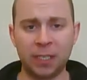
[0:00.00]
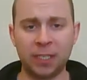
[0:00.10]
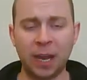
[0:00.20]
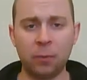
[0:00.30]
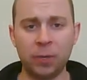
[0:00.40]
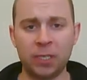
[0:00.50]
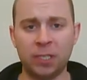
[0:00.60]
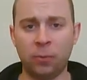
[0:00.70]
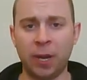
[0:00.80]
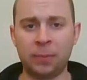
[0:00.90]
Today we
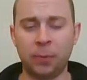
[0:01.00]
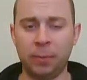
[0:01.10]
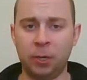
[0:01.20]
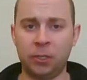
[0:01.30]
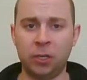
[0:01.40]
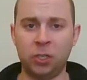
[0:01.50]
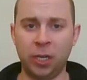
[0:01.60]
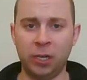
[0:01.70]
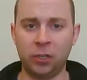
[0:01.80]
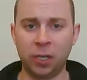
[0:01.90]
see rates pretty much
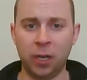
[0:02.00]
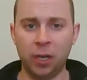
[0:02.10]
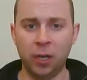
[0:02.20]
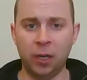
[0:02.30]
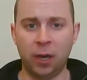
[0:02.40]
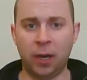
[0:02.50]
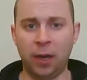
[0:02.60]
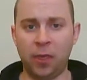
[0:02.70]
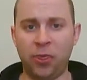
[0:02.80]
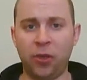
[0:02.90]
unchanged.
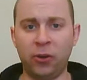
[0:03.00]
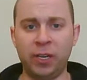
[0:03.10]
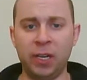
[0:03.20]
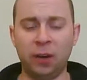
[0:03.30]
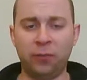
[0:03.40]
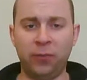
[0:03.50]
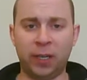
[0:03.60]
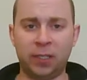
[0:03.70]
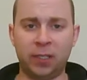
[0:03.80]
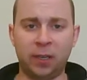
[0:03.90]
30-year
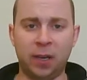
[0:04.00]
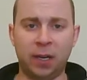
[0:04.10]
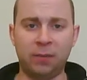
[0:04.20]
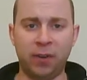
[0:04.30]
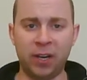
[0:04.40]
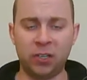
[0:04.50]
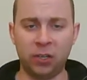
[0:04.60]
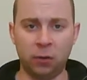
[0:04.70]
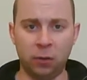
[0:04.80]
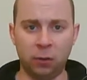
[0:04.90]
fixed,
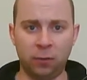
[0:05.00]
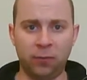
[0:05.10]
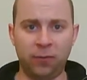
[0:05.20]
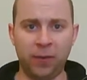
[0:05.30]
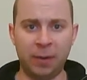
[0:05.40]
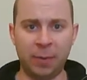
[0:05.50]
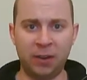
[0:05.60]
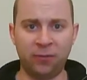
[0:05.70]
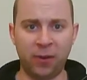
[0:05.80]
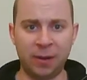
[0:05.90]
conventional Fannie
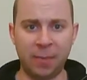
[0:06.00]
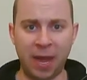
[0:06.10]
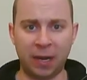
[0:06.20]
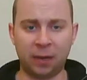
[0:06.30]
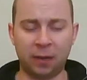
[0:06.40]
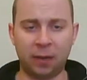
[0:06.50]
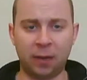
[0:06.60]
Mae, Freddie Mac,